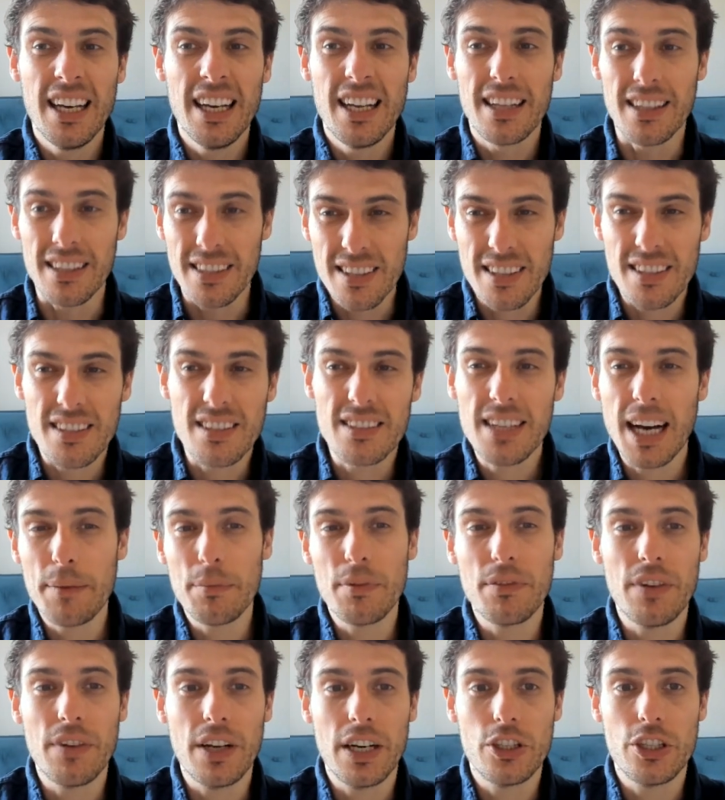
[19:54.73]
This is a type
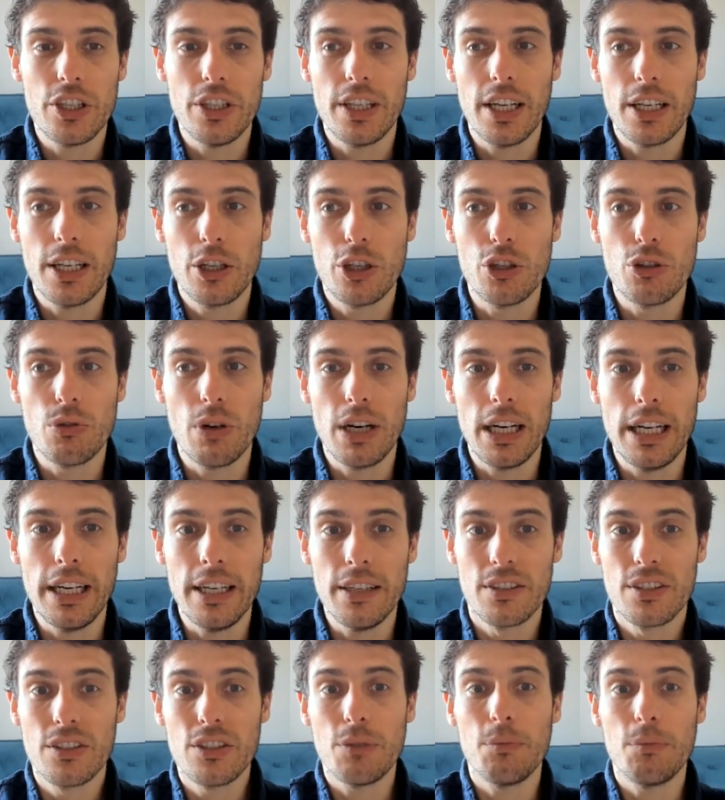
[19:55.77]
of energy that could really
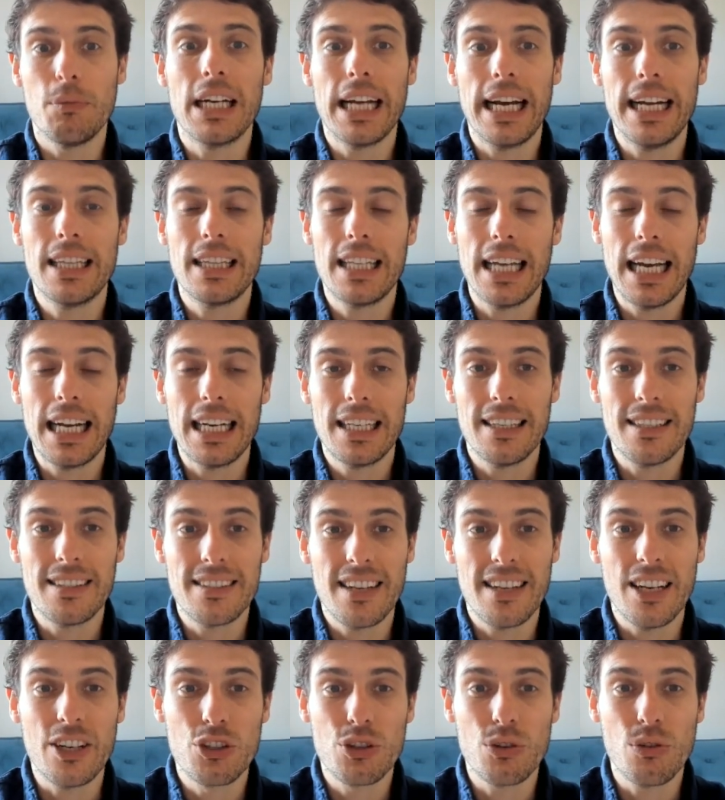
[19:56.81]
stimulate that
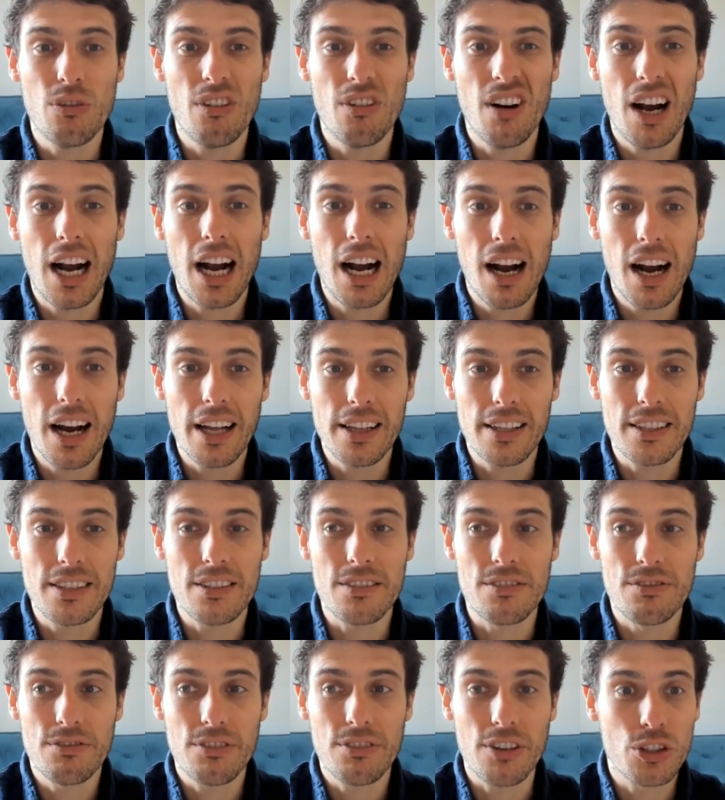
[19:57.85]
essential, this
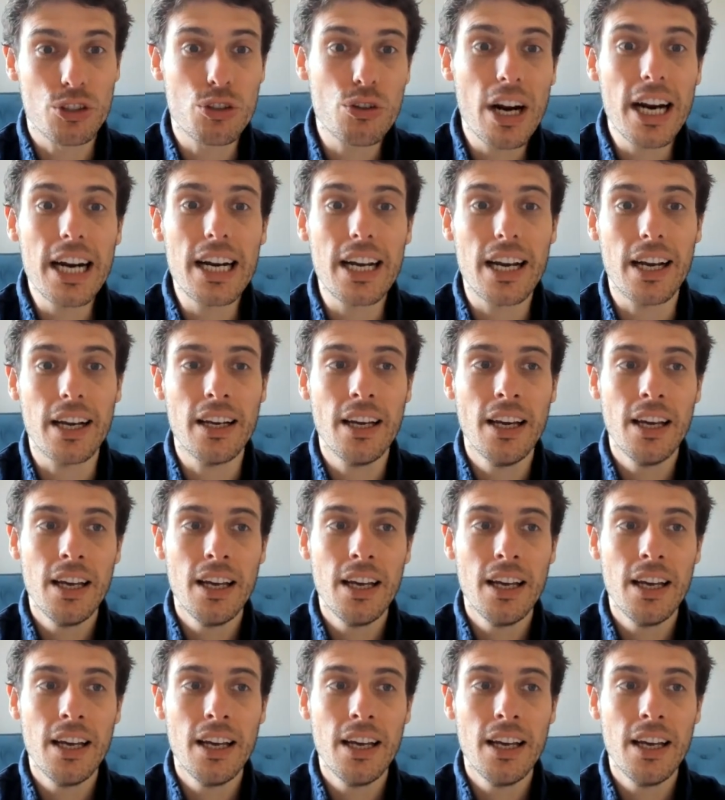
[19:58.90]
is frustrating.